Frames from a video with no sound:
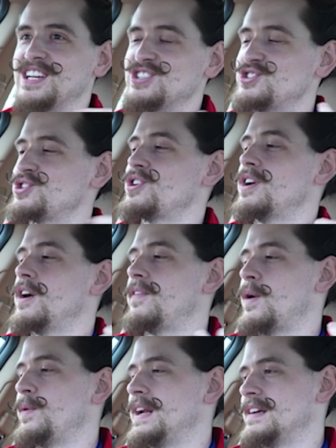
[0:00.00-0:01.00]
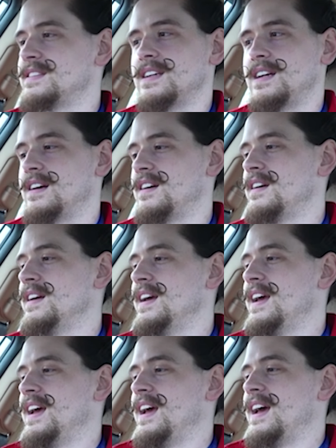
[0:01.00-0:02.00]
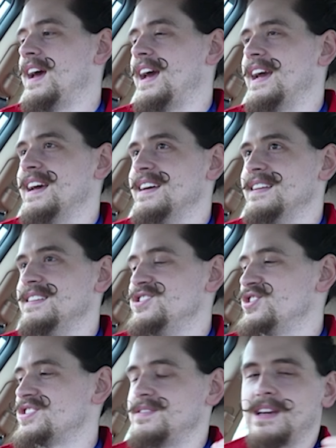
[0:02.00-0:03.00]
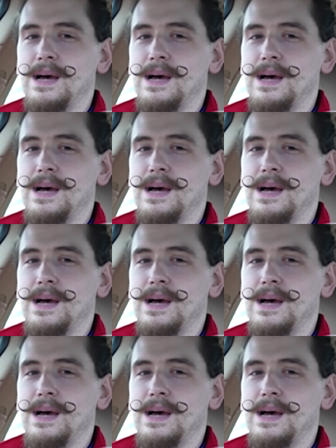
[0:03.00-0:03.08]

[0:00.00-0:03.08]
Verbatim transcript: And sure enough, I went out there and just,